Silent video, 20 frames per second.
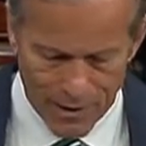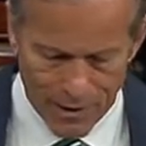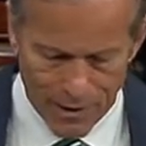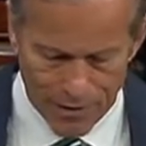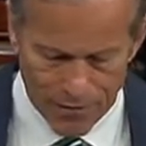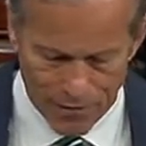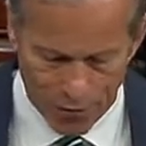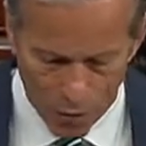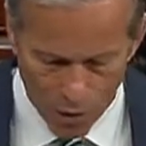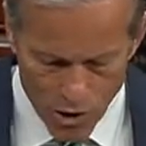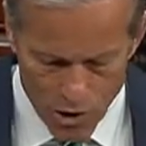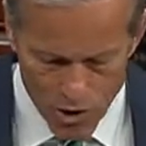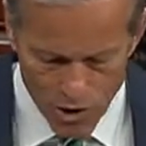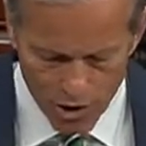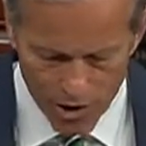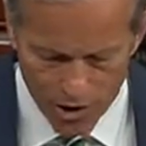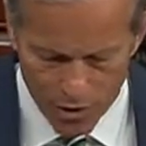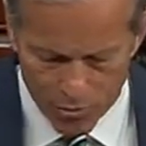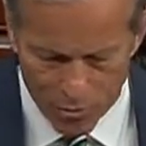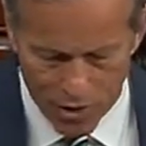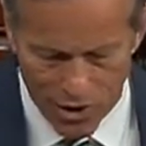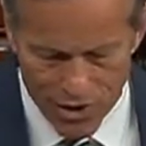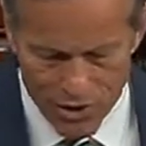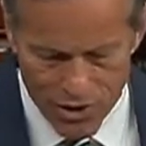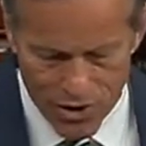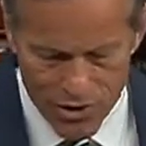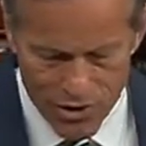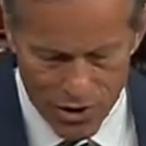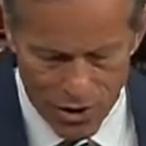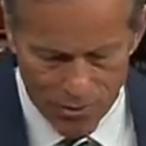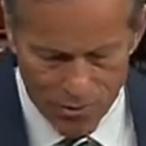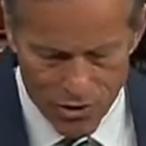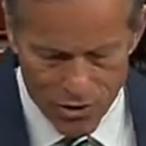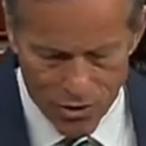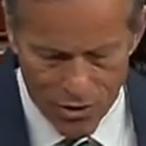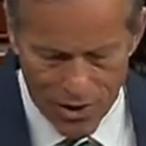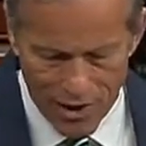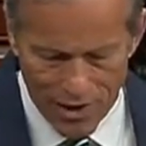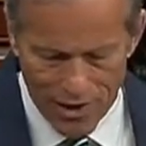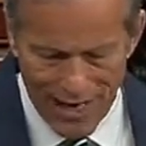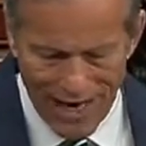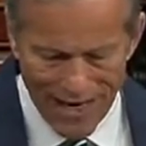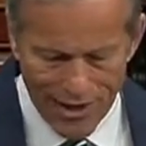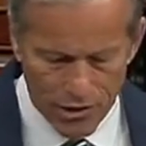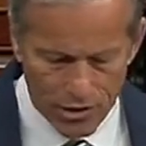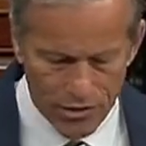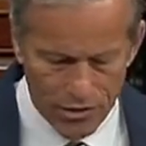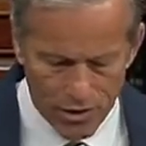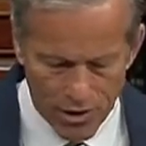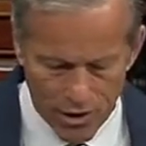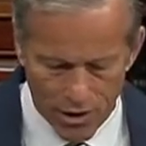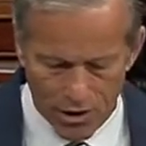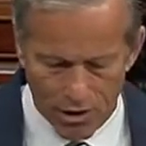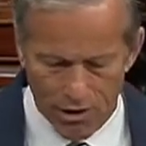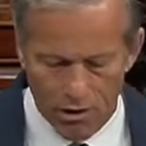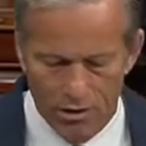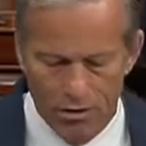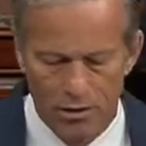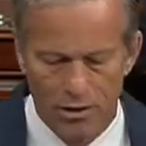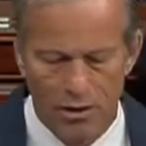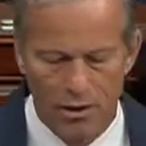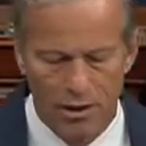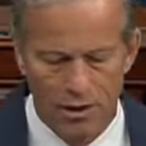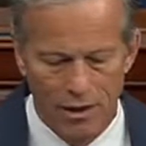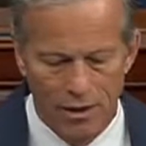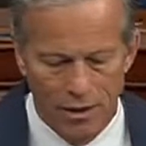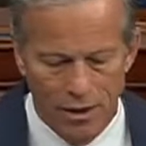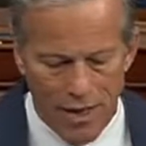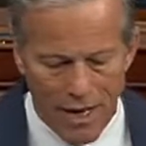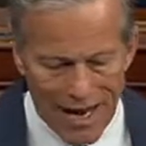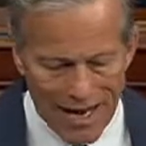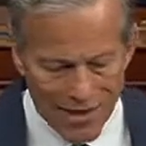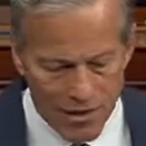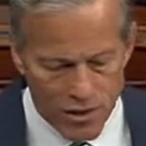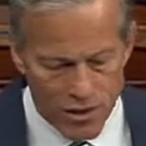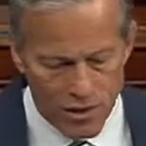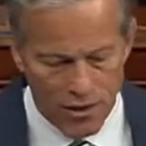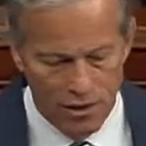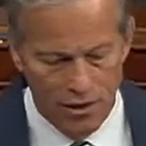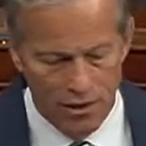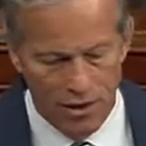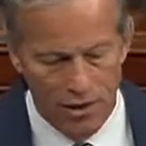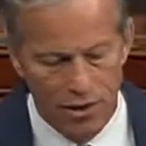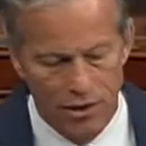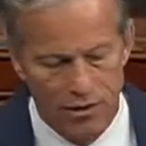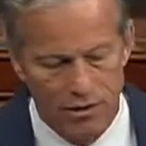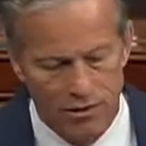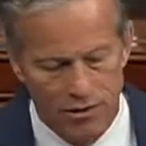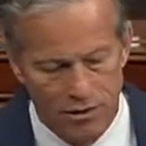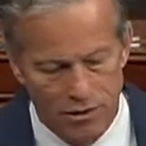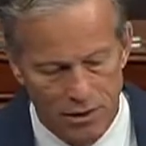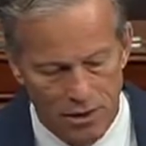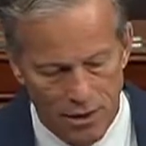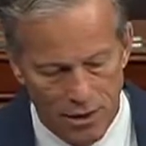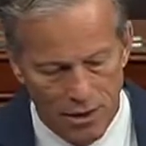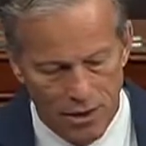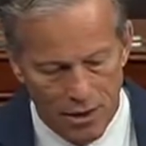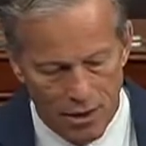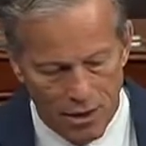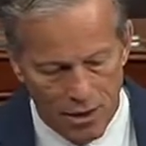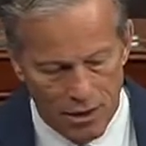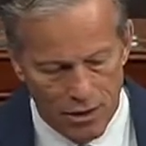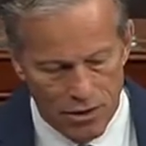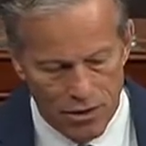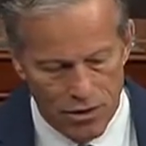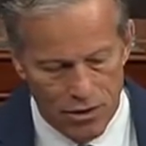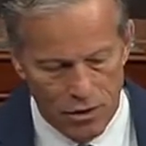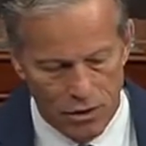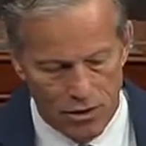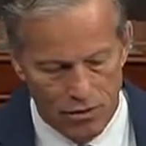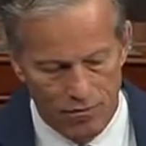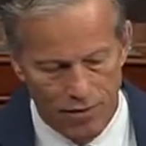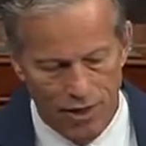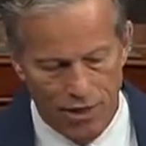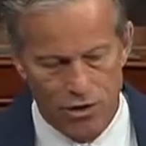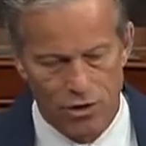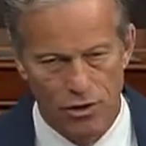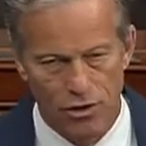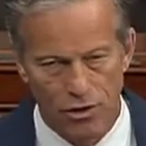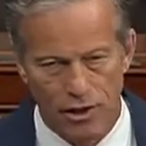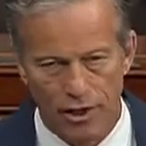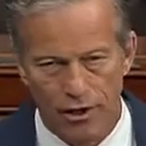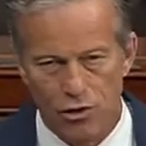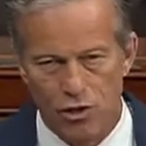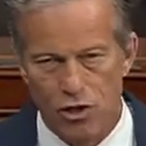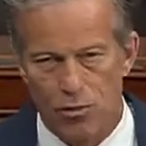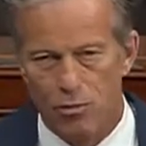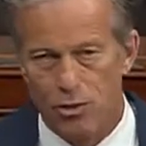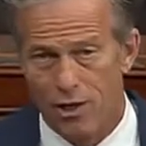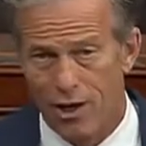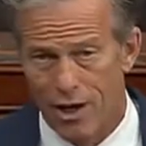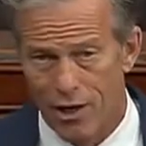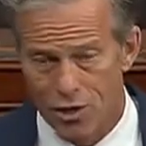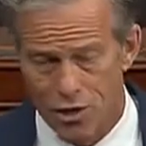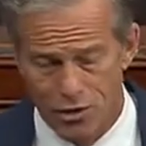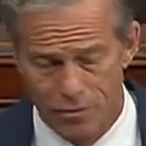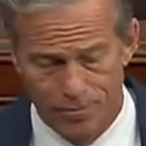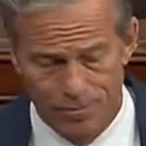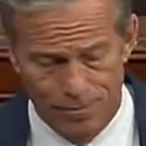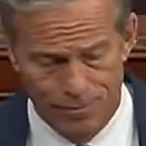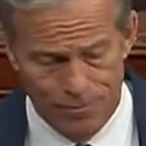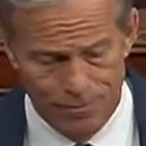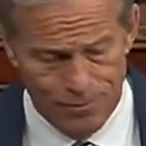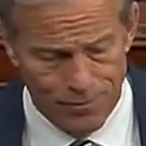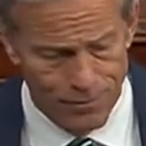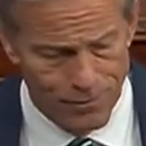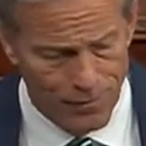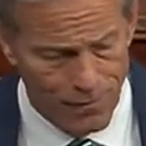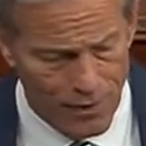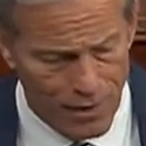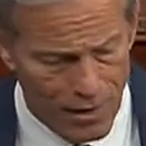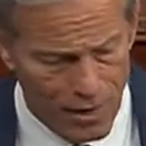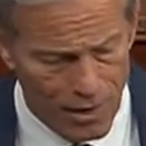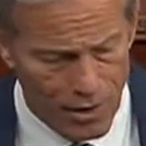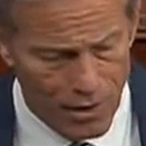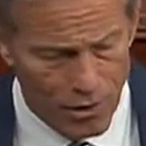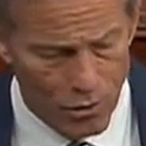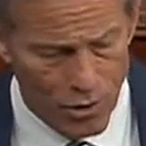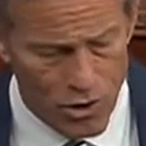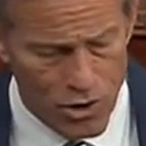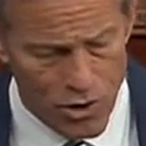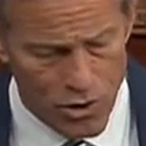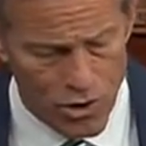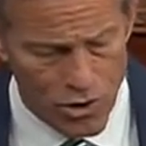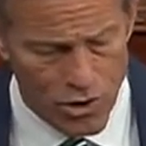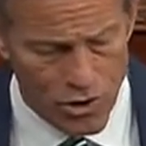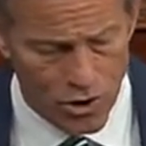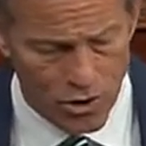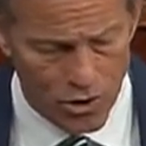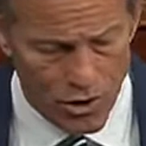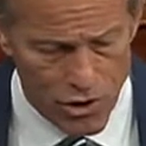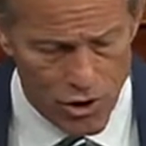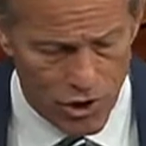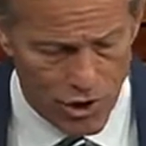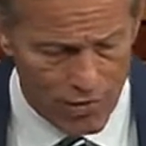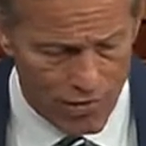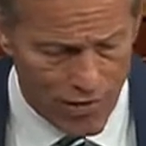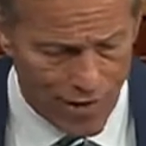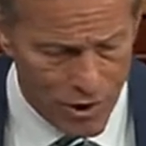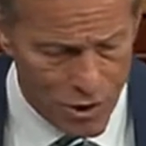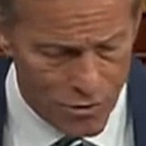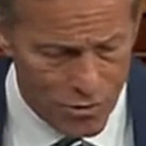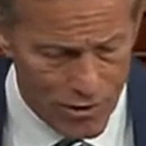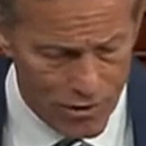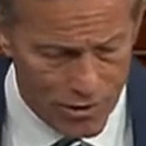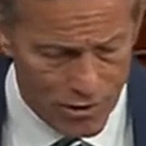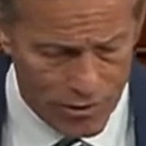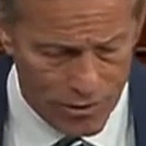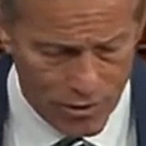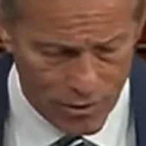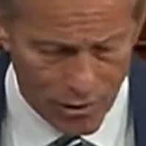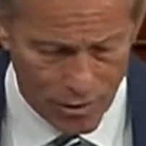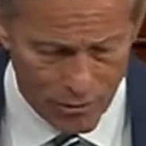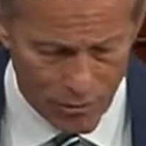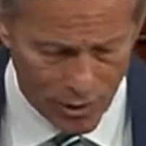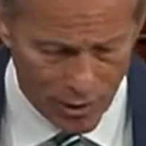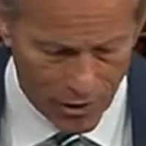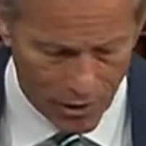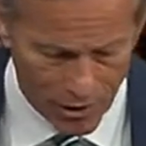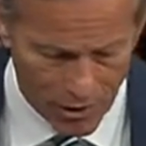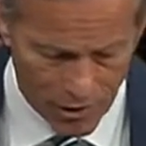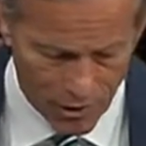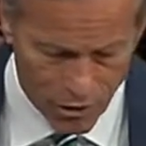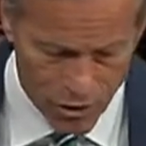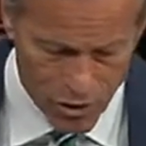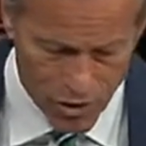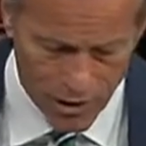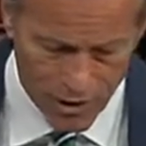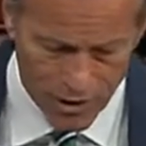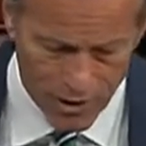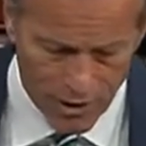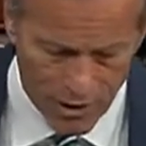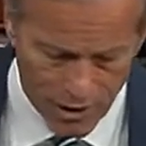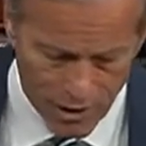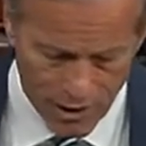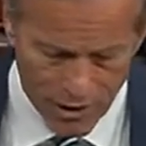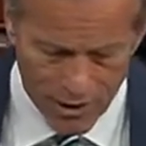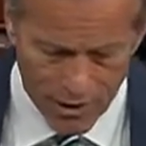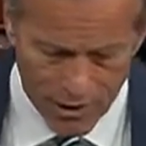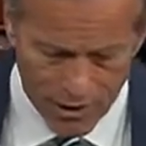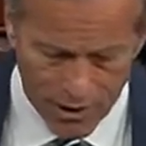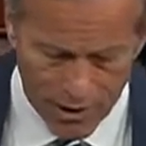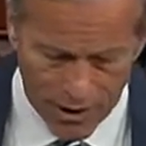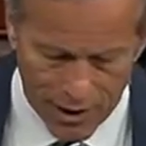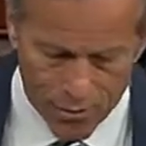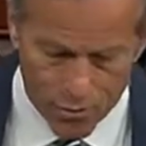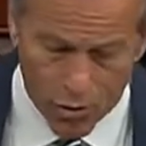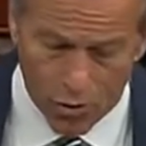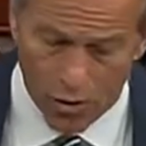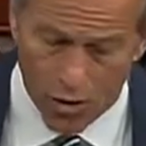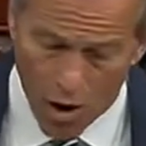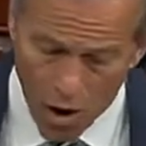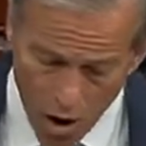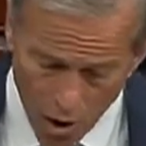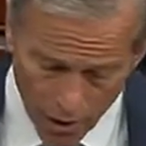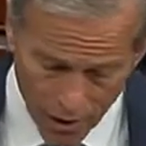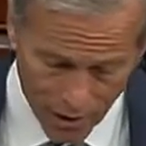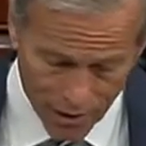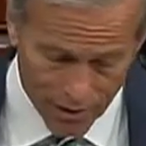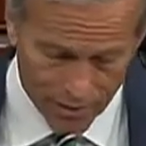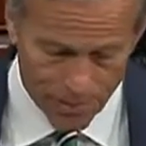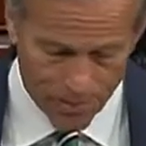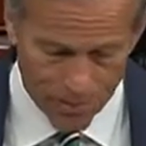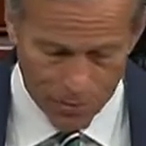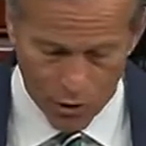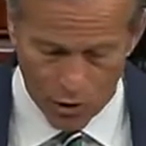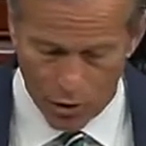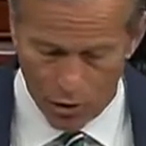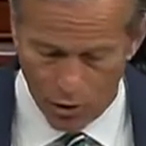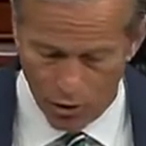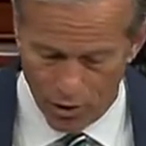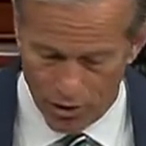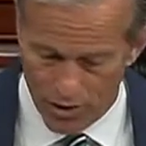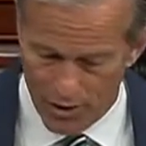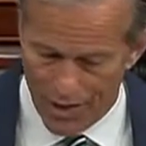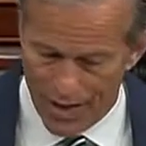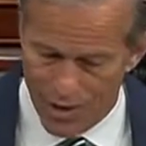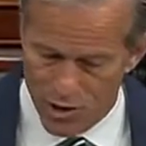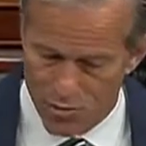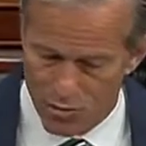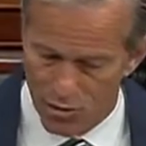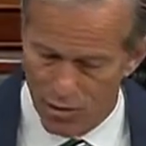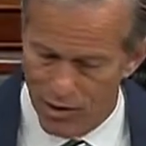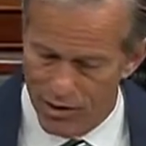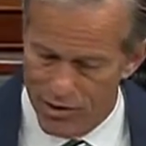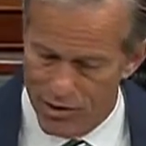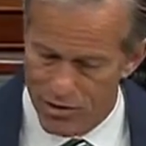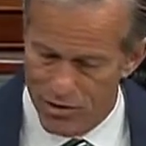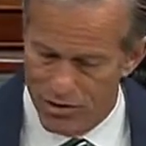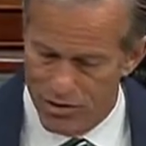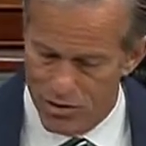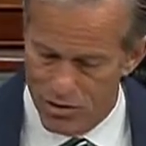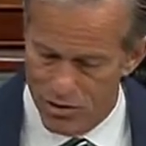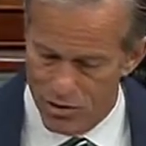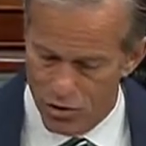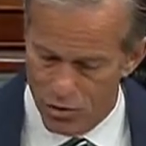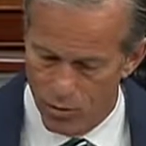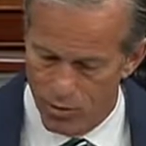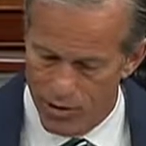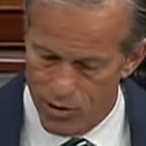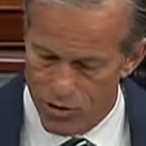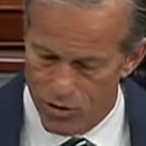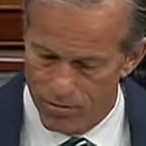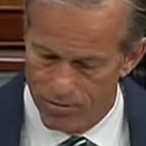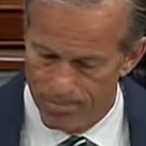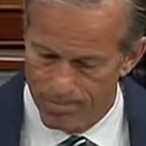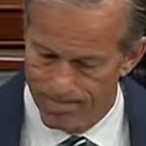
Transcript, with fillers: Unfortunately, the President has demonstrated a clear hostility to conventional energy production, which is discouraging investment in American energy and prolonging the current gas price situation.